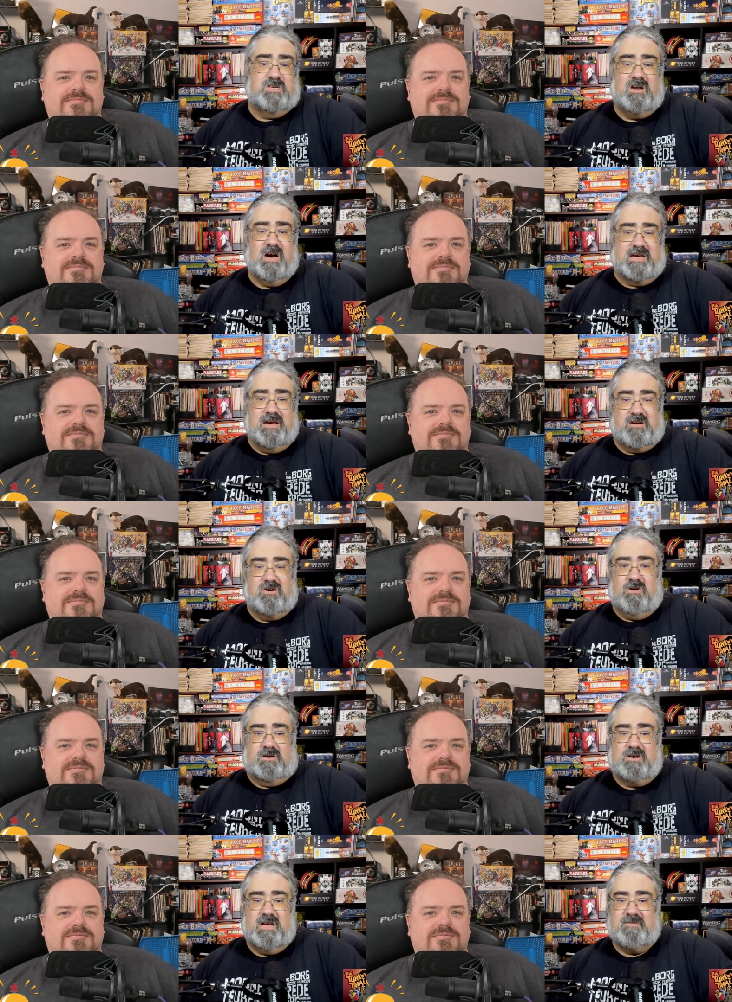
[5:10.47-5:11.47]
Speaker 1: to not get
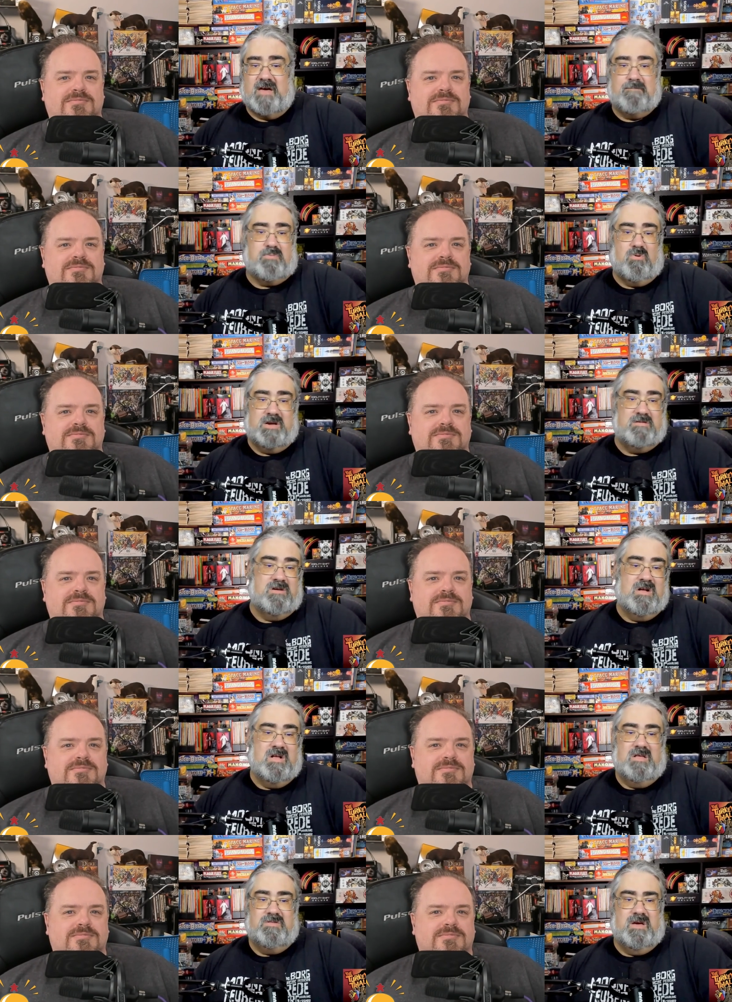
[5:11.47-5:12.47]
cooked. At that point,
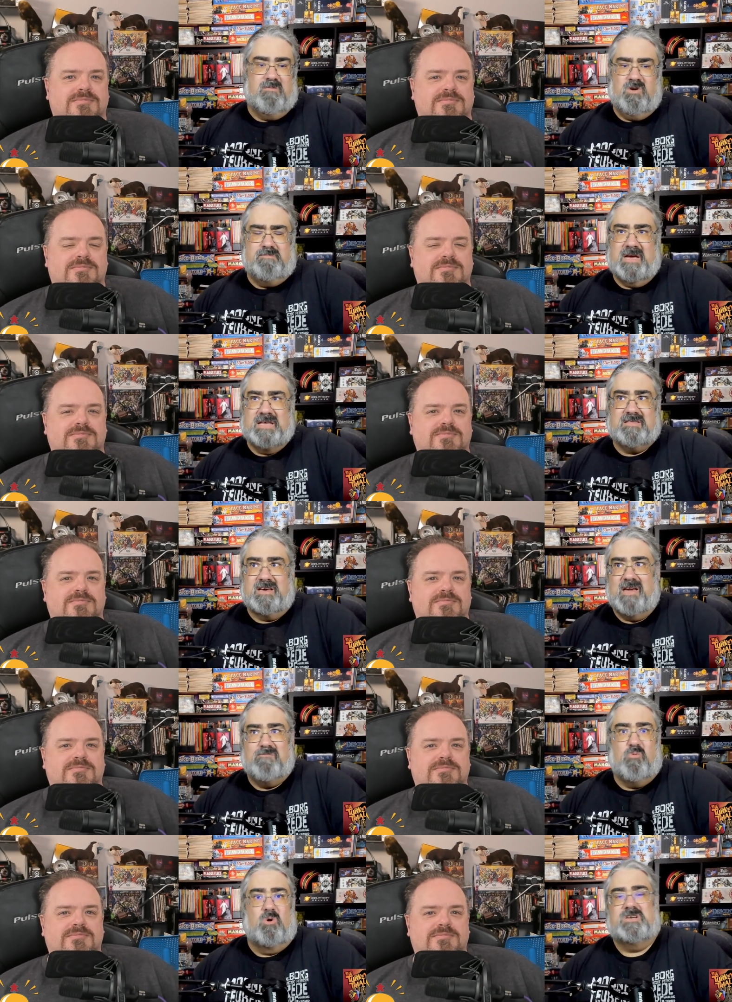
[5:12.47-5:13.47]
they would make the
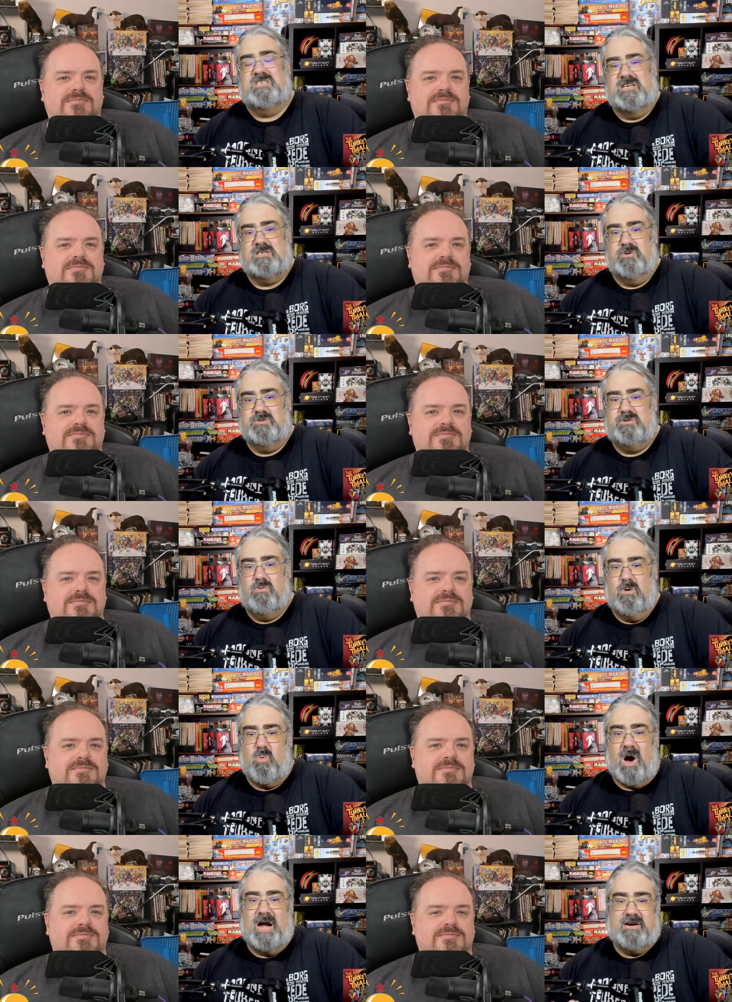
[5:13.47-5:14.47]
game more accessible to a
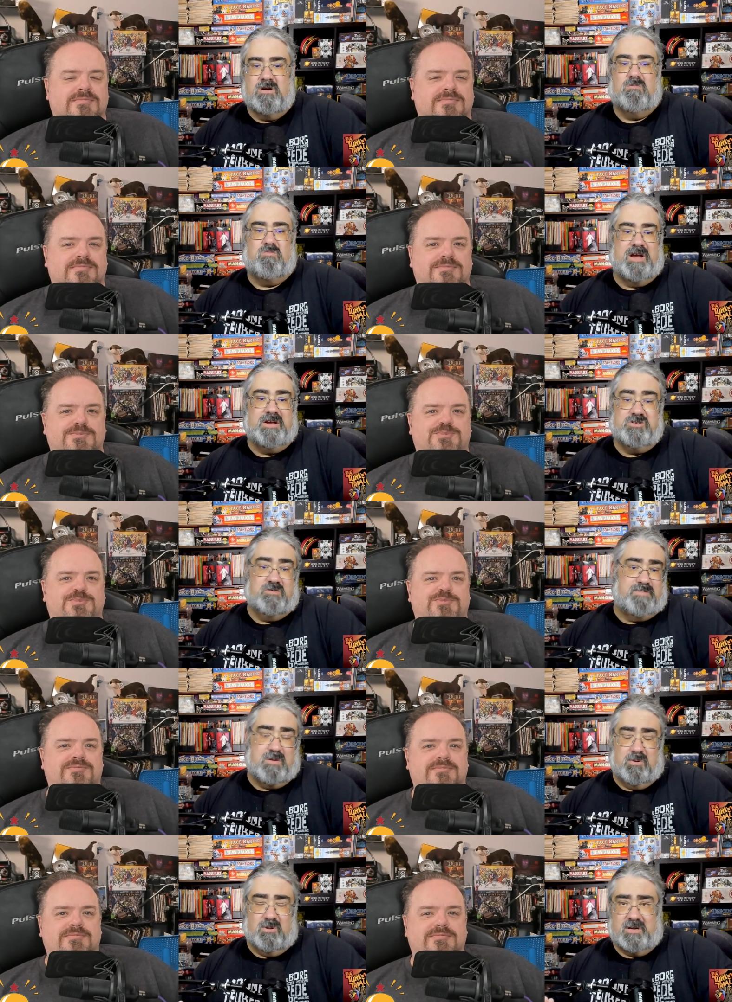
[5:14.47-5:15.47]
wider range of
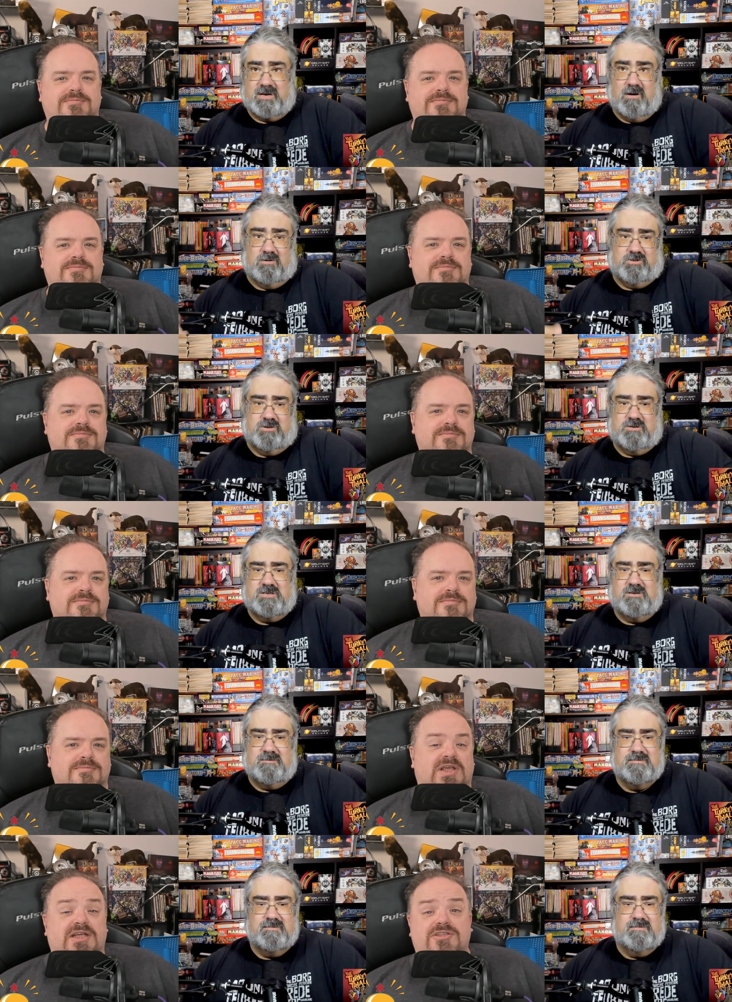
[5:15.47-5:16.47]
people and cultures.
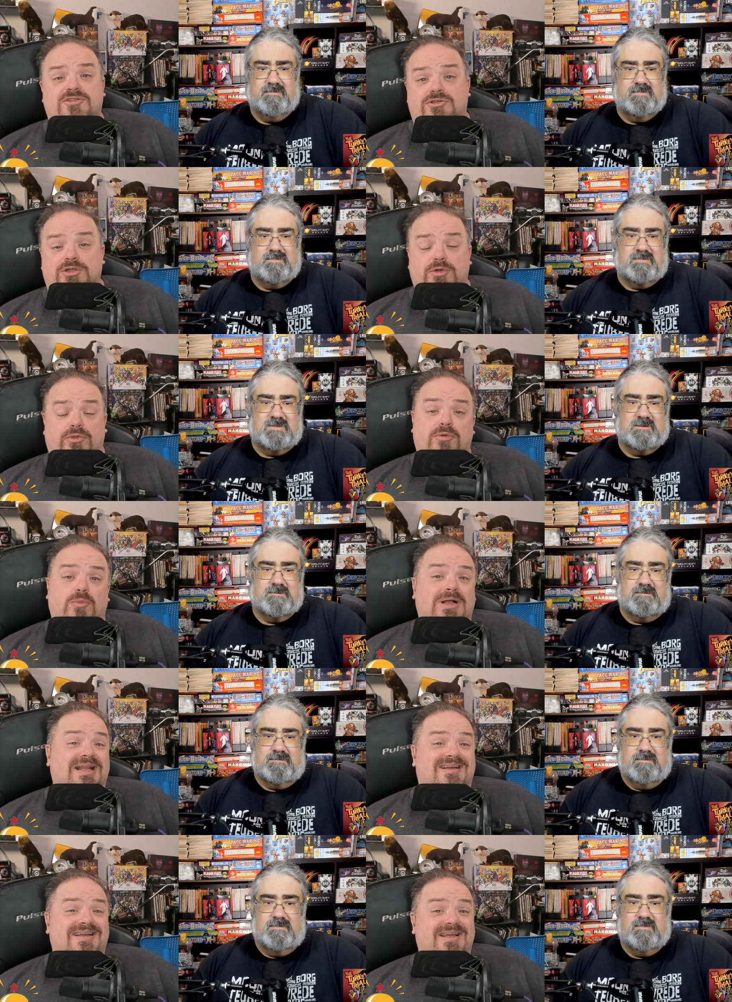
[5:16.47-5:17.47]
Speaker 2: It's true that
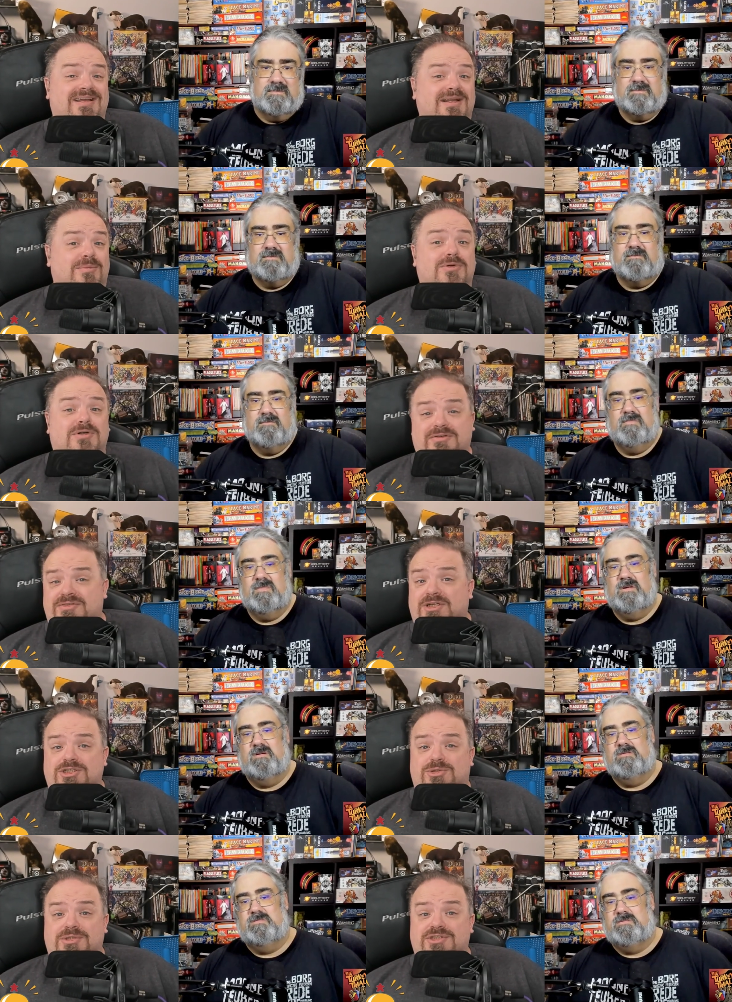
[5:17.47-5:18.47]
while a number of
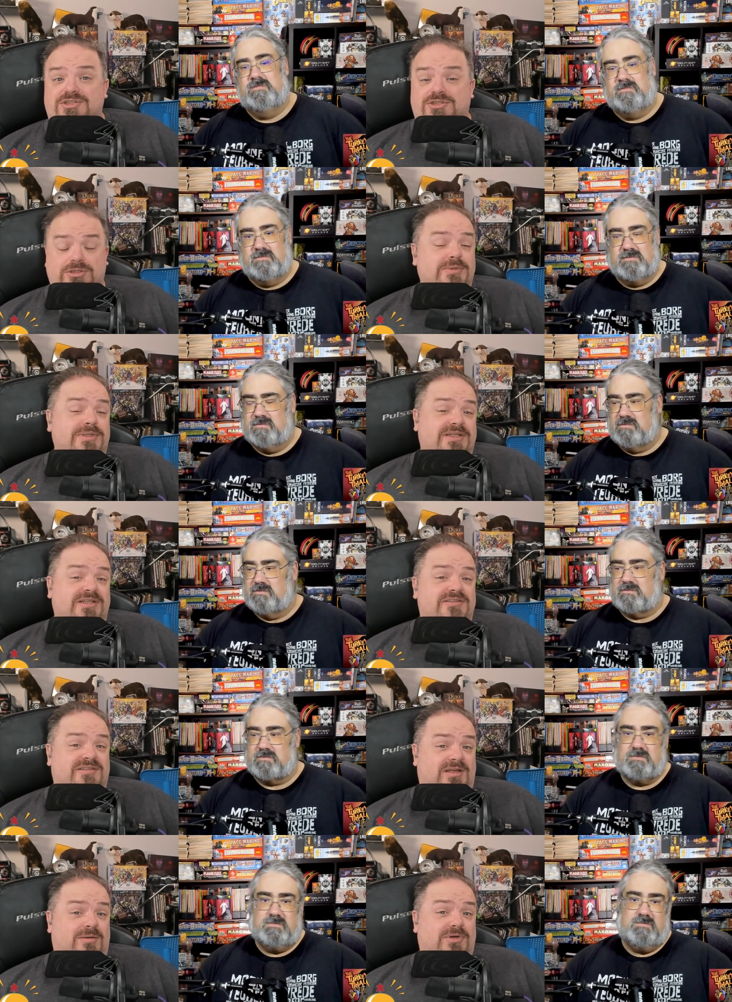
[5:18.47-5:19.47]
countries do indeed
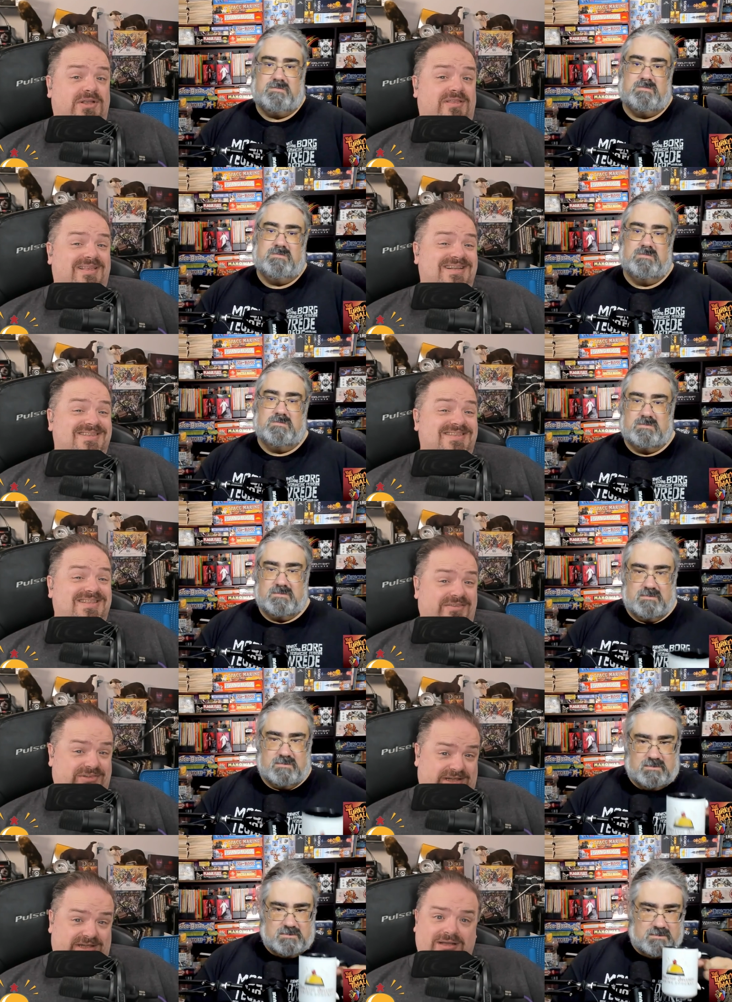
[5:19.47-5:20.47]
celebrate
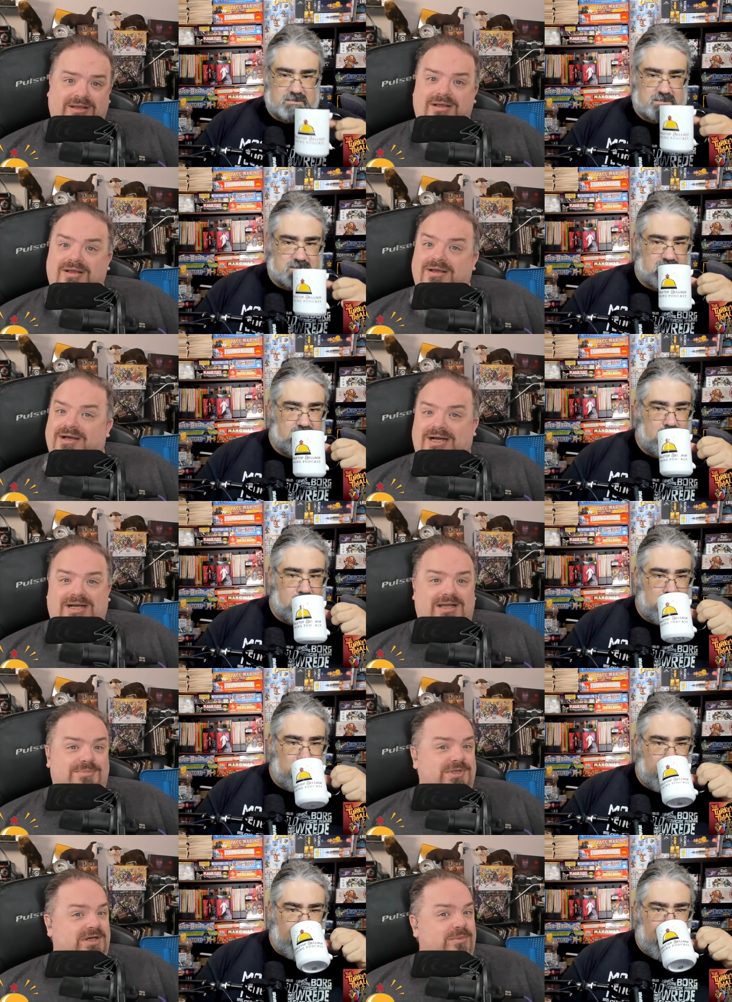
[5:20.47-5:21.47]
Thanksgiving,
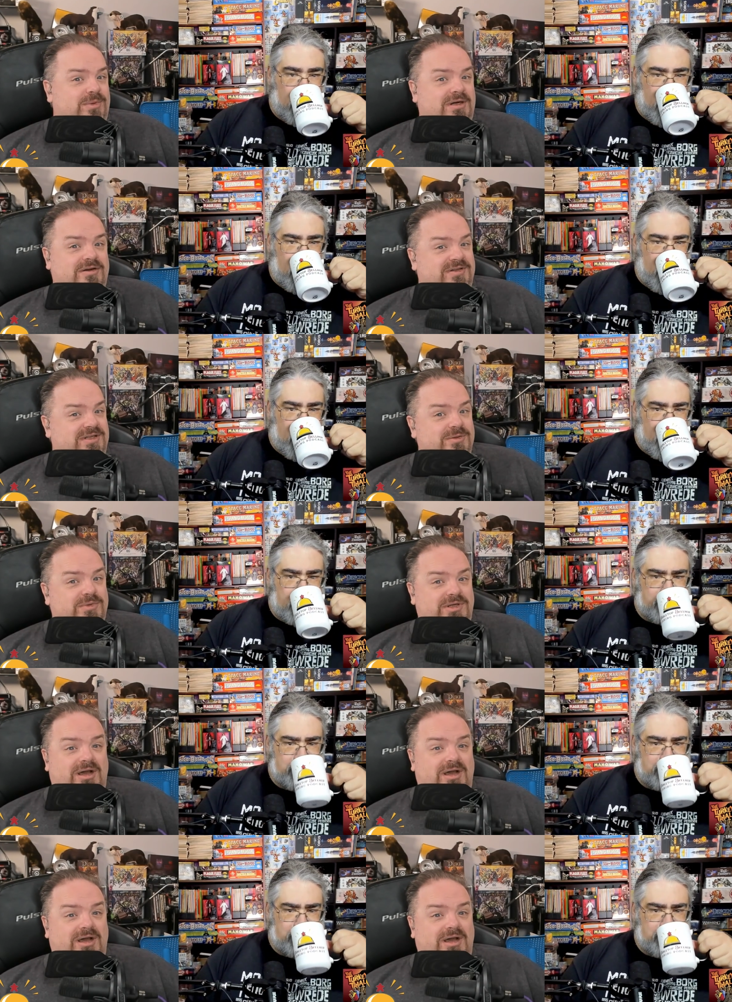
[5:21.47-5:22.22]
I'm not aware of anyone